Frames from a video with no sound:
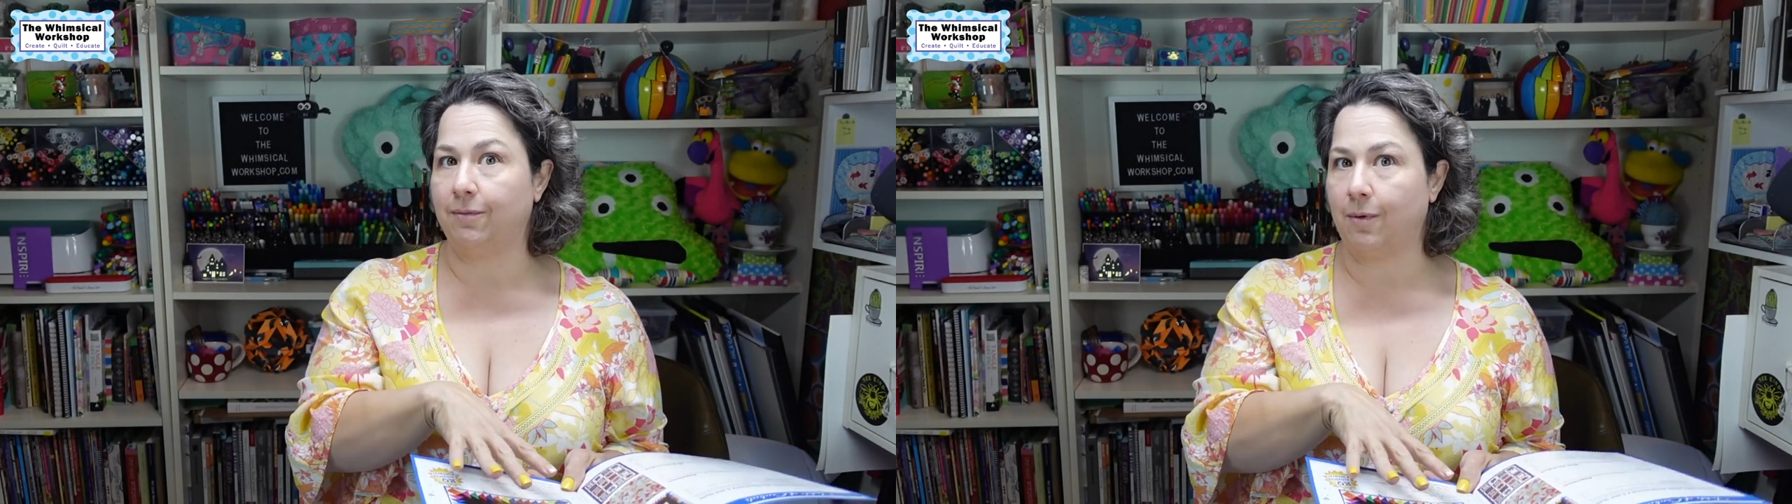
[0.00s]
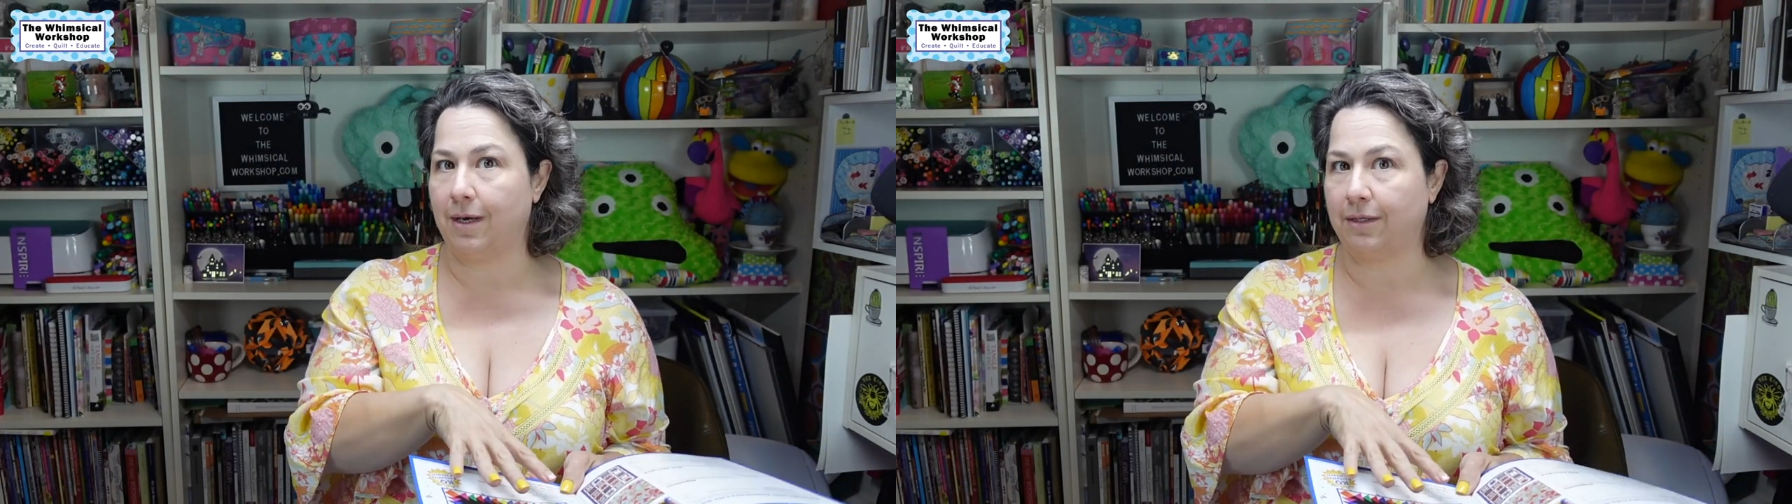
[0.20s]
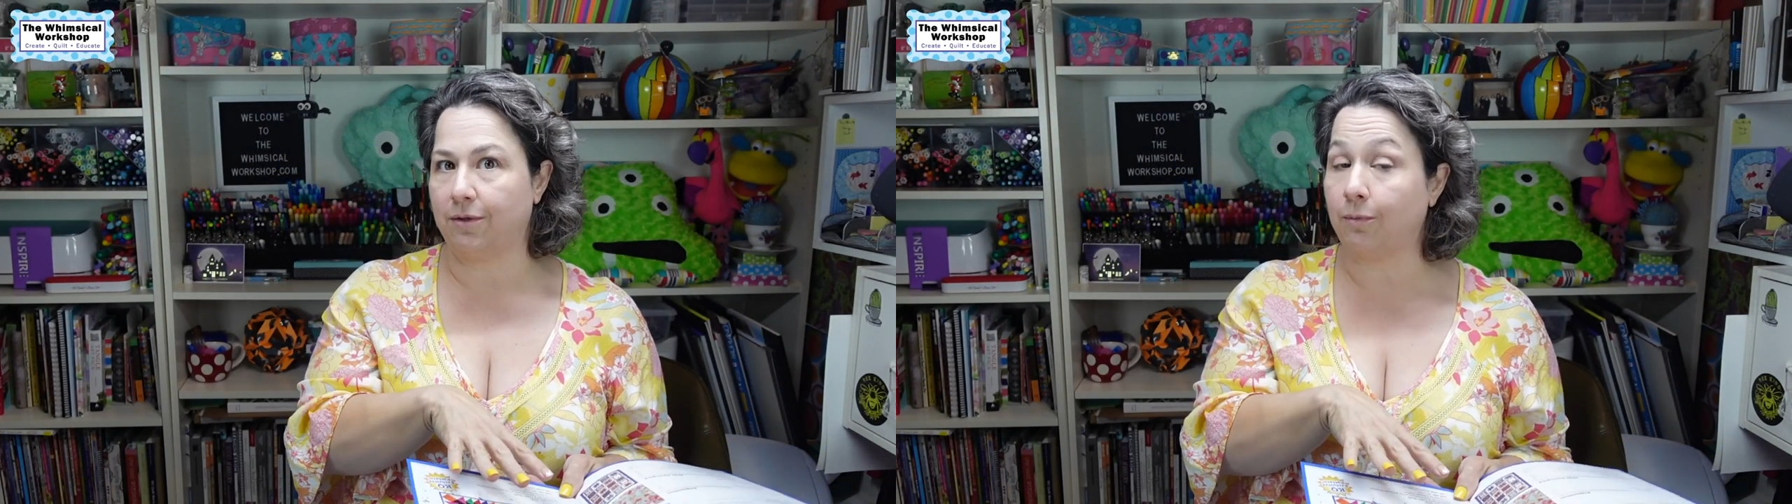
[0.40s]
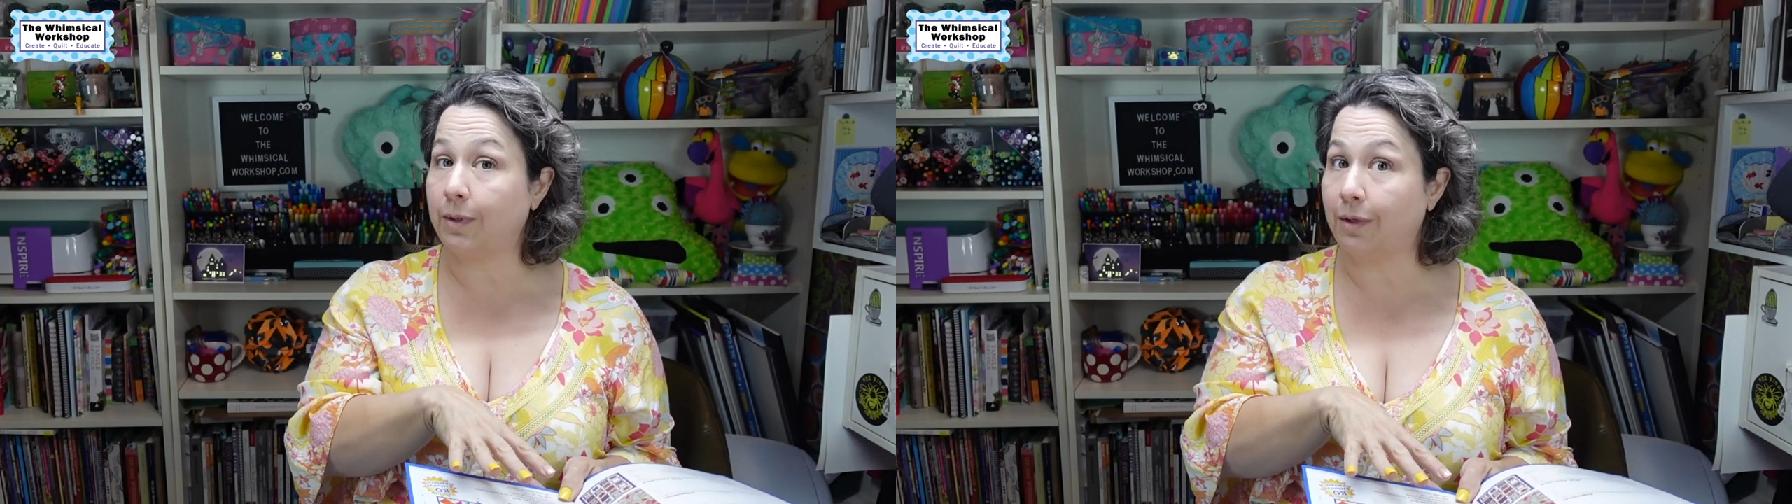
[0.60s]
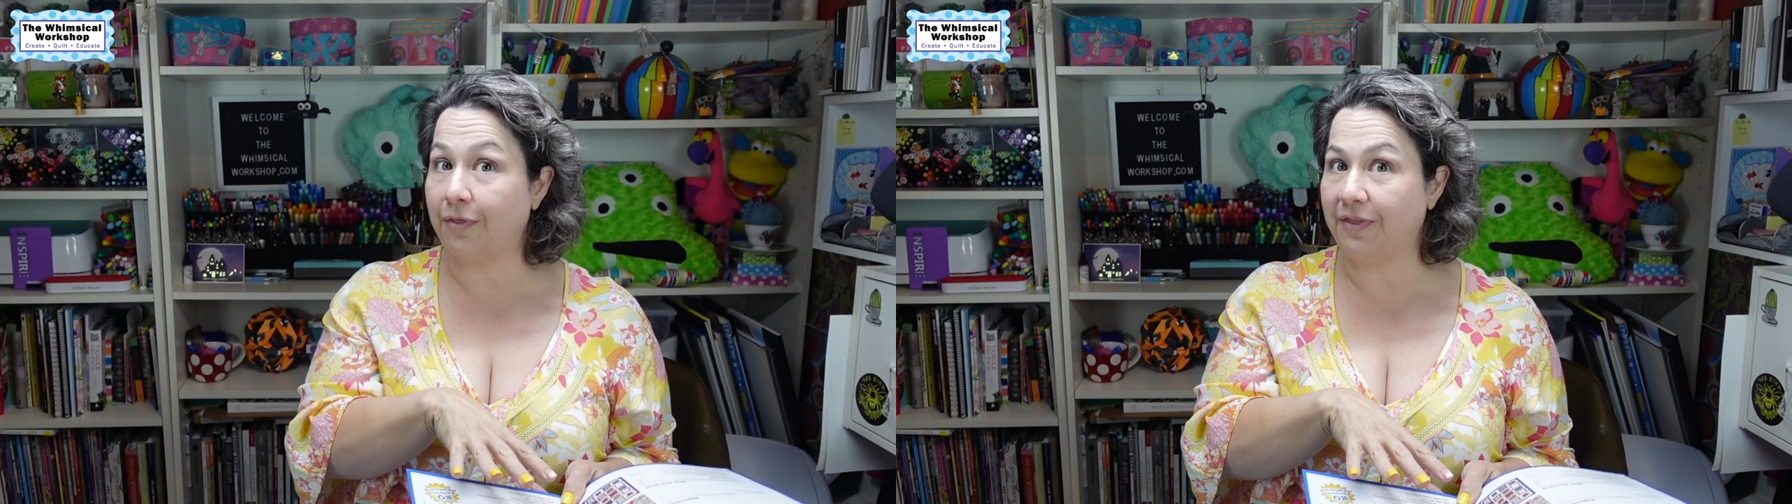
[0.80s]
wanted the
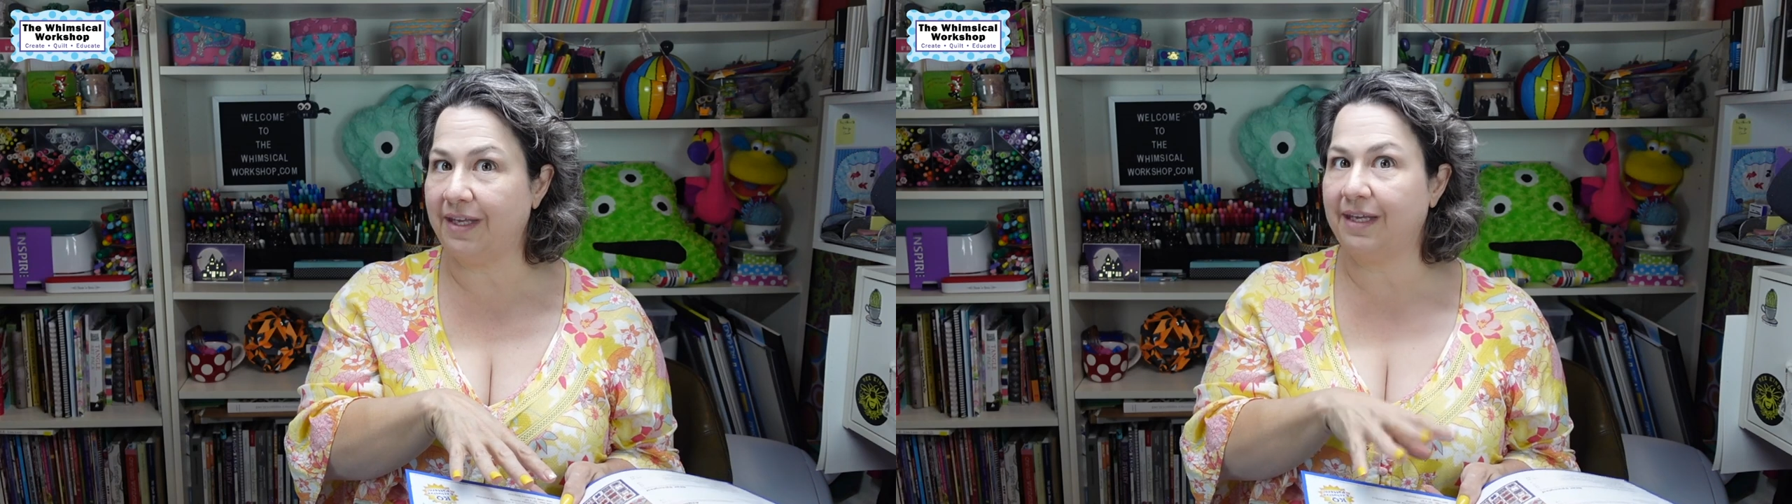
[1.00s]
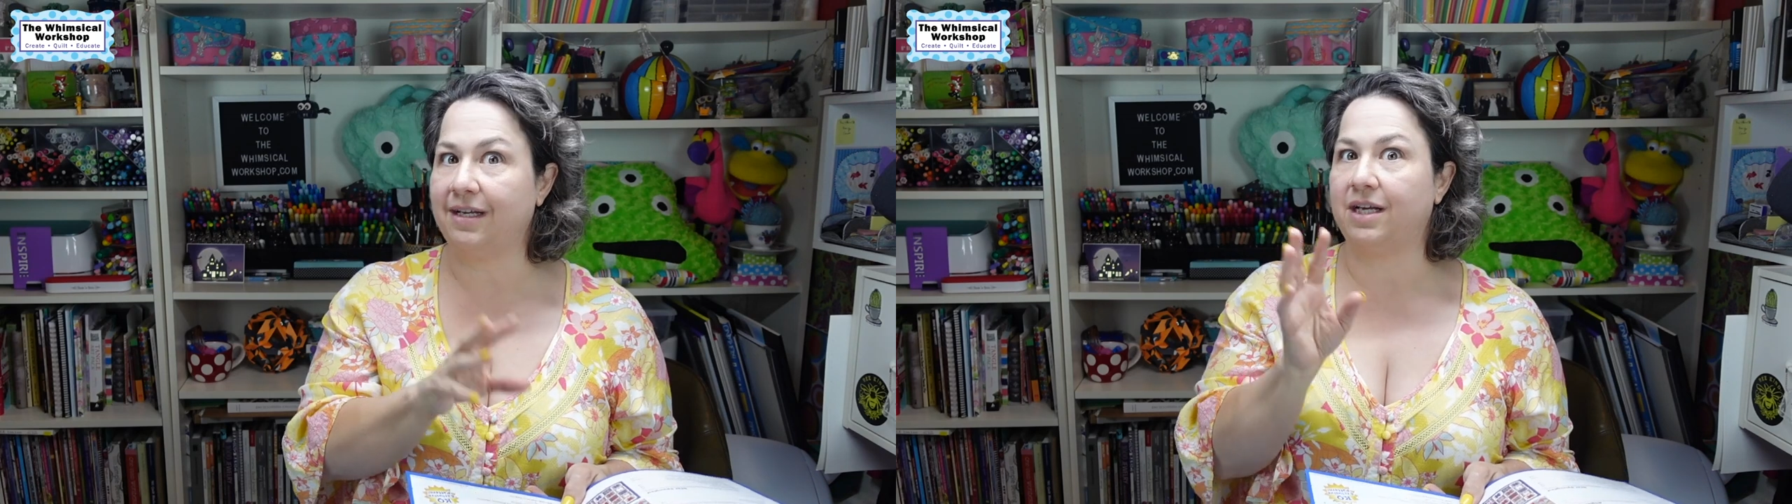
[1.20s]
real thing,